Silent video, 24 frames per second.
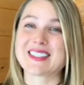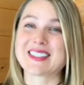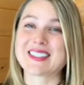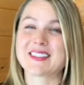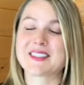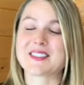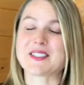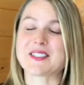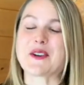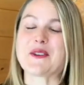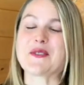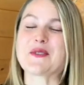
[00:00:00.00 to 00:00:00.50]

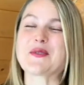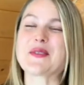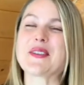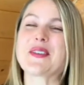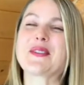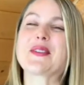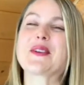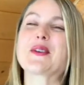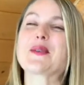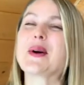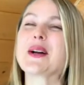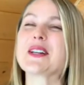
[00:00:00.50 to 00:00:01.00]
So if
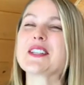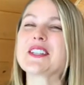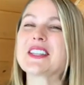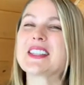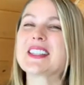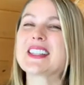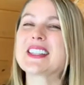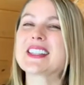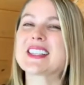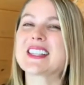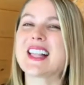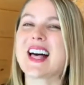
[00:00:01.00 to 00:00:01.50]
you're watching
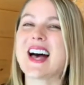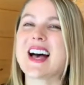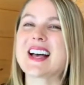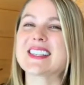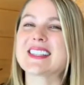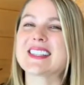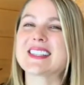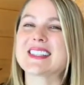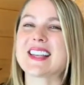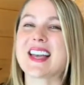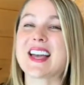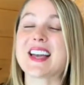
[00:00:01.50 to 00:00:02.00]
this class
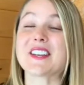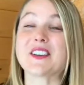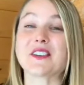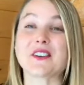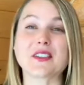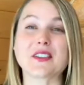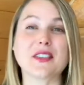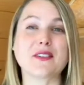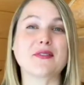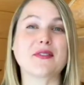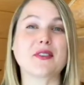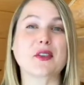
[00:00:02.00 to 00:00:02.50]
and you're
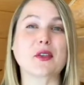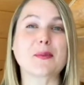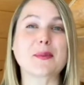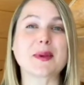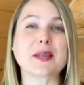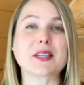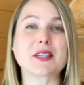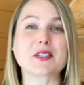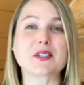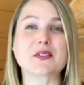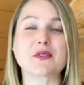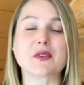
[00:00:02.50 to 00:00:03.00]
in the film
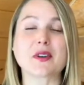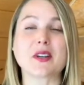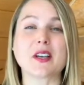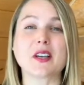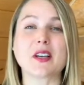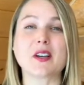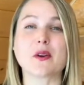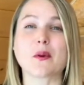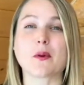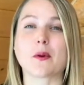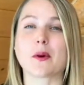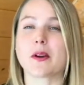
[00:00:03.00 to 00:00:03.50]

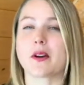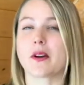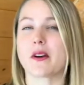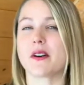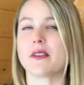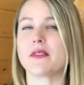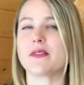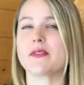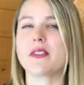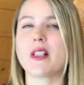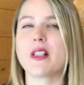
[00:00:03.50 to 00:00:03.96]
industry, or you're a